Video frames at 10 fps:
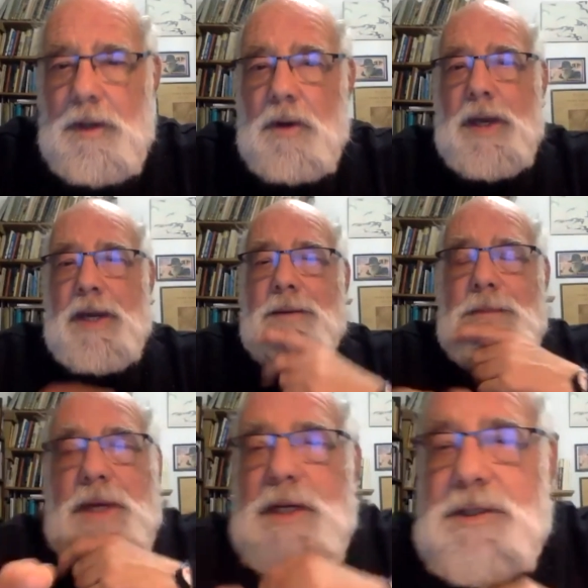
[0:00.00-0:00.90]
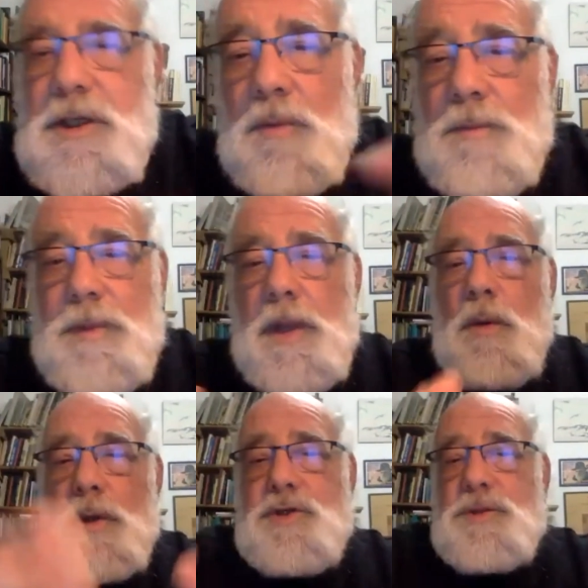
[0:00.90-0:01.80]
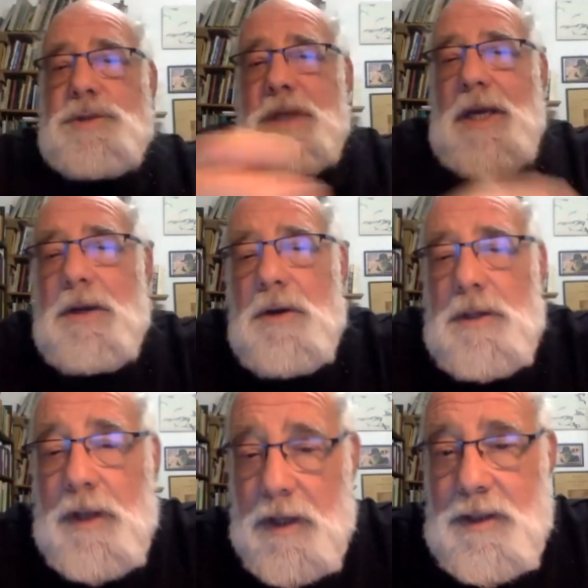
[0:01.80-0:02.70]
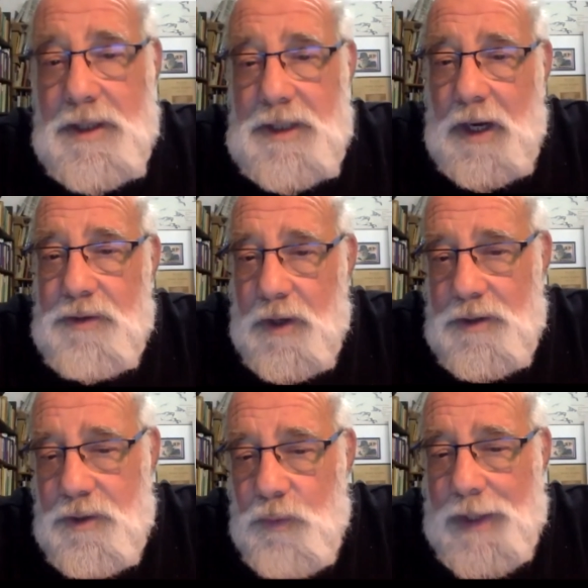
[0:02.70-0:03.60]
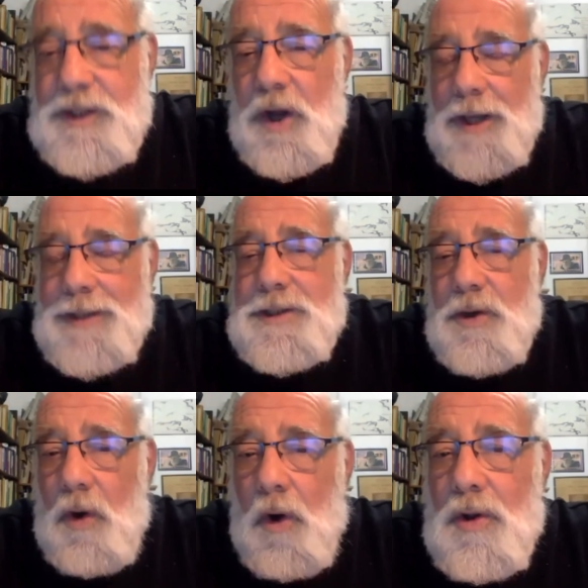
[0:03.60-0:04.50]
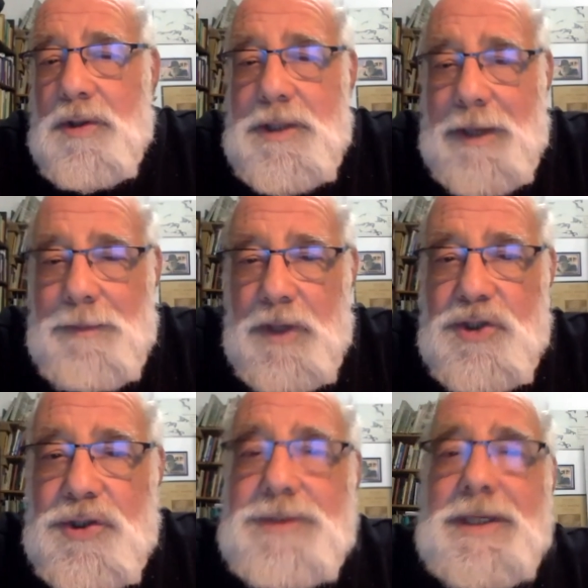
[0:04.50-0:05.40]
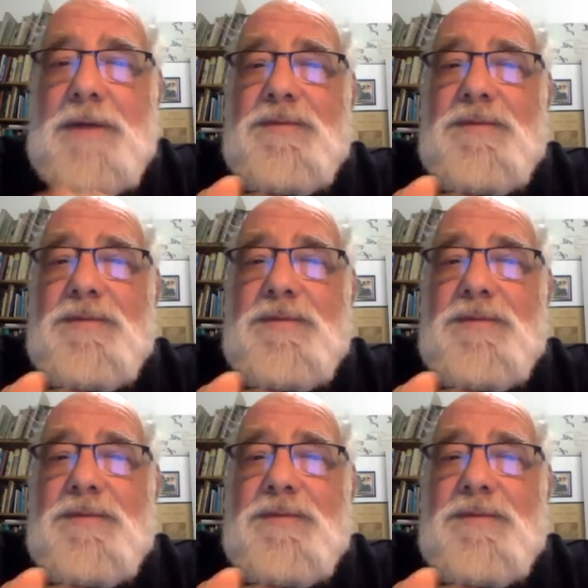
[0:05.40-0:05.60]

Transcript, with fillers: Okay, so what you see here on the red dots are all the demolitions that have